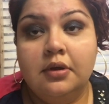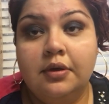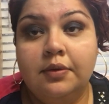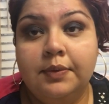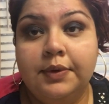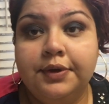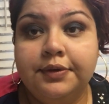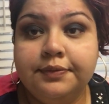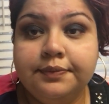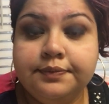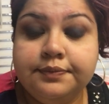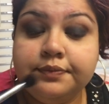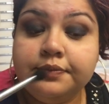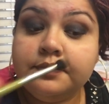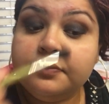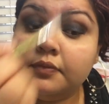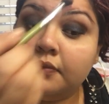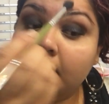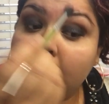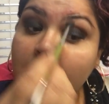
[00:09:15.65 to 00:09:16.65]
Oh well.
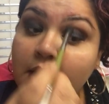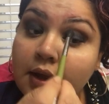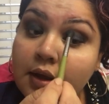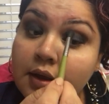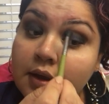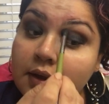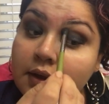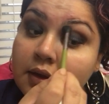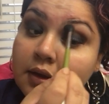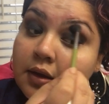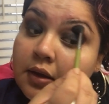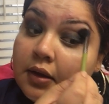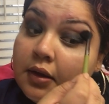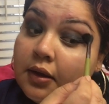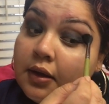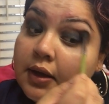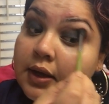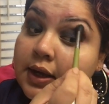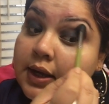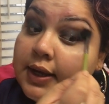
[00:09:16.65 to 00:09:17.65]

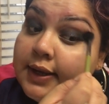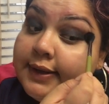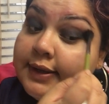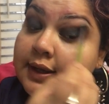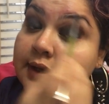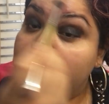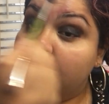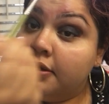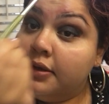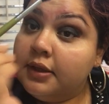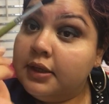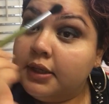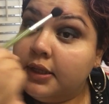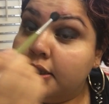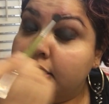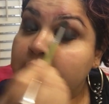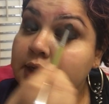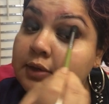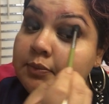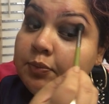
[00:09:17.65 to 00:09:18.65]
And then the
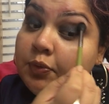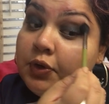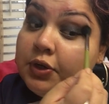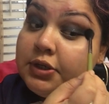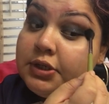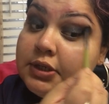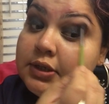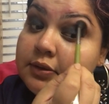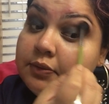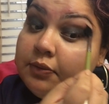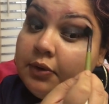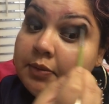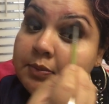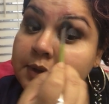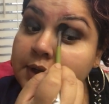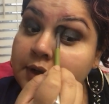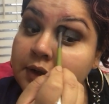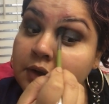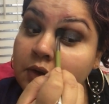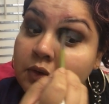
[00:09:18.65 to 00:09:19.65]
clean brush where
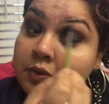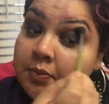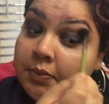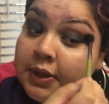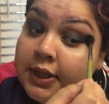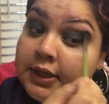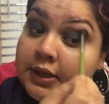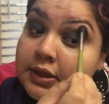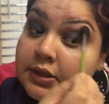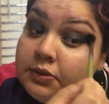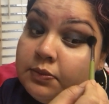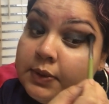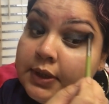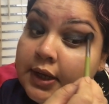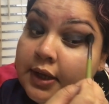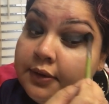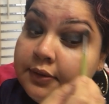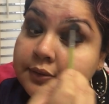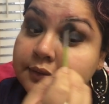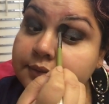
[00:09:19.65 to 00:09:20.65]
I'm gonna go and blend this one
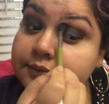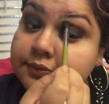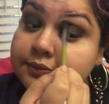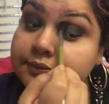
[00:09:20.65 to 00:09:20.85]
out.